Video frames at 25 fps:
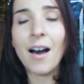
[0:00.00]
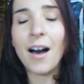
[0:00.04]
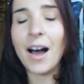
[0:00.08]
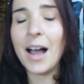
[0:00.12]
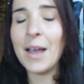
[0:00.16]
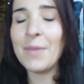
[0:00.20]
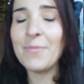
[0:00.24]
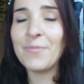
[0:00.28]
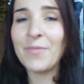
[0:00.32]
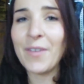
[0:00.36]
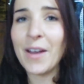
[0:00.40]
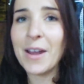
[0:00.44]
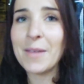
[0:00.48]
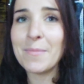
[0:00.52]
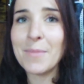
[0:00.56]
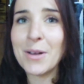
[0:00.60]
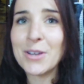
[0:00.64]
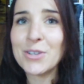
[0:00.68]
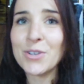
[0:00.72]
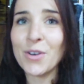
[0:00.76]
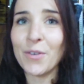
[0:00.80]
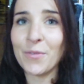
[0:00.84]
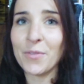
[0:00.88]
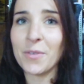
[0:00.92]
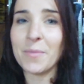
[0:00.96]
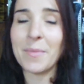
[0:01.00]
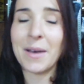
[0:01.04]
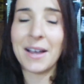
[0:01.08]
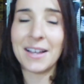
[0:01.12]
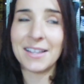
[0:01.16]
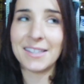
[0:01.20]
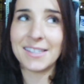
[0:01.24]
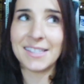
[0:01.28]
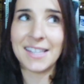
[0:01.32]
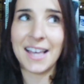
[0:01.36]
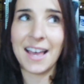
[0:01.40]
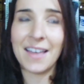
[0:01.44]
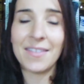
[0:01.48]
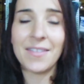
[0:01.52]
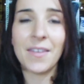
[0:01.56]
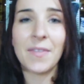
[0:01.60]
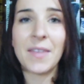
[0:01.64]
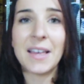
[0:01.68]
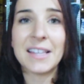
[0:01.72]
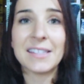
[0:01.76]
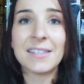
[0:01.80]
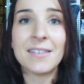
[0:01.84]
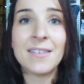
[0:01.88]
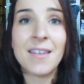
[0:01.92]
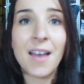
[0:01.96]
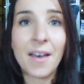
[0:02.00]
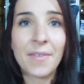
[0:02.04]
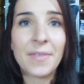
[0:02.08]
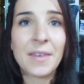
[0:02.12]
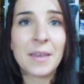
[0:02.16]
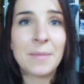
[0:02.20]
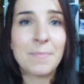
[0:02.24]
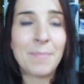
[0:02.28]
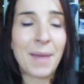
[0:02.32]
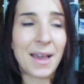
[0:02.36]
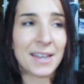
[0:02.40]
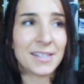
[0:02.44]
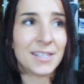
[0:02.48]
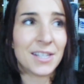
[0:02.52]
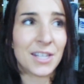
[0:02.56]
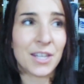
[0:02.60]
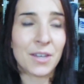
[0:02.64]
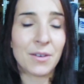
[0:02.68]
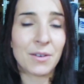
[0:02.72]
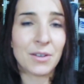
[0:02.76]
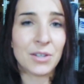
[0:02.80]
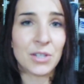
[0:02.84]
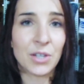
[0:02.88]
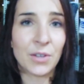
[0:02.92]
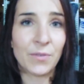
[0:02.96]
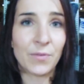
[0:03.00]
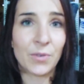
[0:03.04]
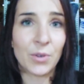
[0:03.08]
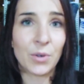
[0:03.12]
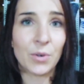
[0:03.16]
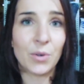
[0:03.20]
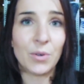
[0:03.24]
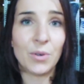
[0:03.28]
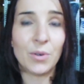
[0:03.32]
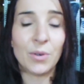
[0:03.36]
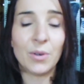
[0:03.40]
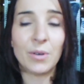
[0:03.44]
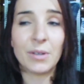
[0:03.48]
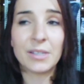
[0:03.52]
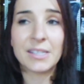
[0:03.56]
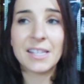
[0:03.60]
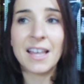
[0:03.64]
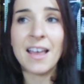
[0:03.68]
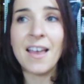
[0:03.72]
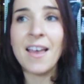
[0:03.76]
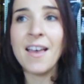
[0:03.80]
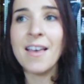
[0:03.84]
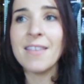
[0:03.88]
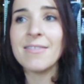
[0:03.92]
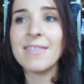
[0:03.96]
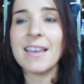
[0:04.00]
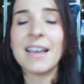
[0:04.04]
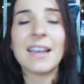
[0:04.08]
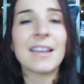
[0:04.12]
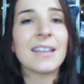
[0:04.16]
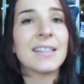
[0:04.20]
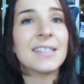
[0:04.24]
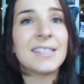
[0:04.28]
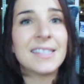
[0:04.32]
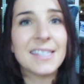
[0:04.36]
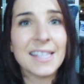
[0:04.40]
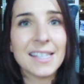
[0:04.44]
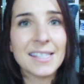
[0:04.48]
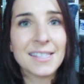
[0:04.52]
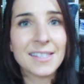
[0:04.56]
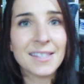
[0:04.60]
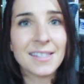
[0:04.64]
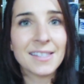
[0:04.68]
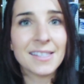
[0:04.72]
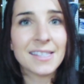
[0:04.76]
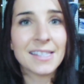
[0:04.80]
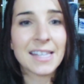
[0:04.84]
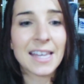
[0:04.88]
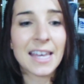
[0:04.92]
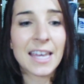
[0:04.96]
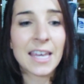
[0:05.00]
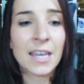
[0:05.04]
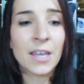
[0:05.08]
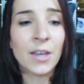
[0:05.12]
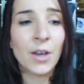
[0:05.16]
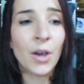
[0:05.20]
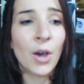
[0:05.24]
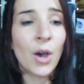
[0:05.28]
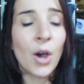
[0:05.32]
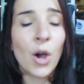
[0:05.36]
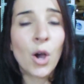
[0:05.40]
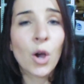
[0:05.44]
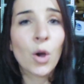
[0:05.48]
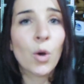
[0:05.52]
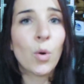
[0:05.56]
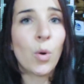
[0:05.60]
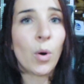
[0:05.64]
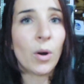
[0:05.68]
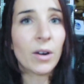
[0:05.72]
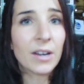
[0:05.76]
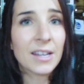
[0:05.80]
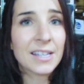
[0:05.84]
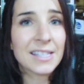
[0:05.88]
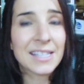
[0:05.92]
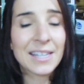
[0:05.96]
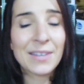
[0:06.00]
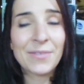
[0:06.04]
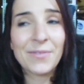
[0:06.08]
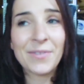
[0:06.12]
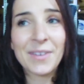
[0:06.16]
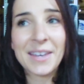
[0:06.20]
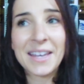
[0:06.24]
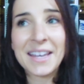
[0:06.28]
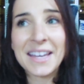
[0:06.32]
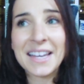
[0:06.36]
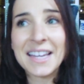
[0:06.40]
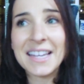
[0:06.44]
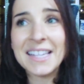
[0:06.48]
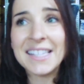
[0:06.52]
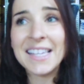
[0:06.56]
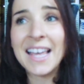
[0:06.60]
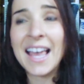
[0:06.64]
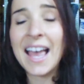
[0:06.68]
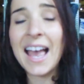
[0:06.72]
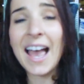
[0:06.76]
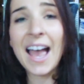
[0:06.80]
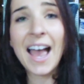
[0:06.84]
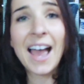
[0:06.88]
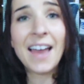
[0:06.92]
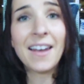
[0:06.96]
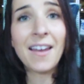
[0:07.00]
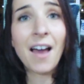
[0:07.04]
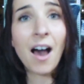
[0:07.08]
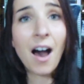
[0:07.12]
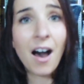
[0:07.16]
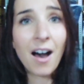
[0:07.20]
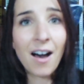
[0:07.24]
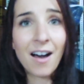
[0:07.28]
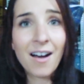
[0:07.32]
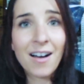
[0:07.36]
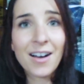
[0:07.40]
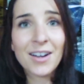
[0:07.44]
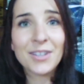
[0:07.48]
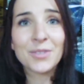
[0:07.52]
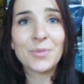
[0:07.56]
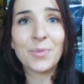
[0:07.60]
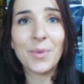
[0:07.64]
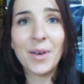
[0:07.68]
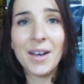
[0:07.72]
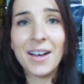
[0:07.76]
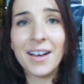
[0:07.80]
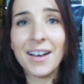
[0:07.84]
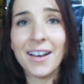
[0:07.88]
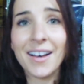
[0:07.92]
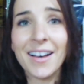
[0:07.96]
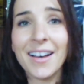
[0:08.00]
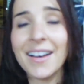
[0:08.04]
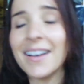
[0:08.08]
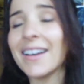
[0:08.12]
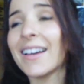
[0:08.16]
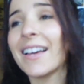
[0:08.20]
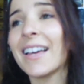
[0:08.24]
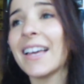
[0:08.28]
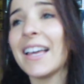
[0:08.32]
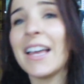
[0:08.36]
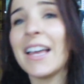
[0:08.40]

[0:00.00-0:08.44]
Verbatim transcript: I'm very much of the mindset that there's nothing better you can do for your horse than consistency, quality feed, and hard work.